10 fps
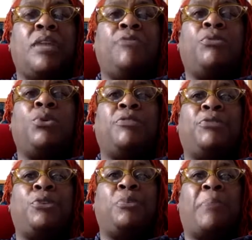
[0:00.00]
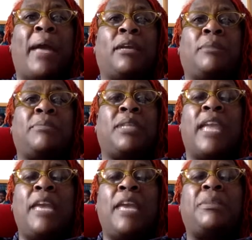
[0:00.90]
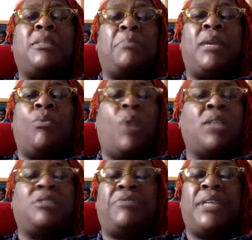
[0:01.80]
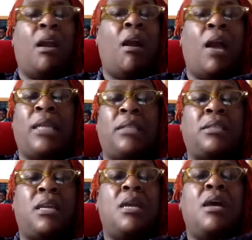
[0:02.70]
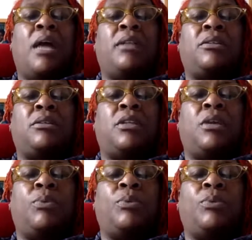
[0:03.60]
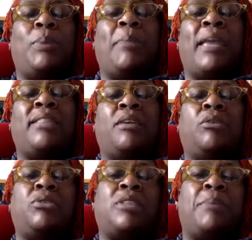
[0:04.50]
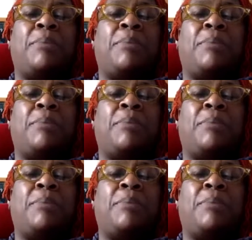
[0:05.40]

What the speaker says: for the food bank. The neighbours are being wonderfully kind. And, you know, we may think, oh, some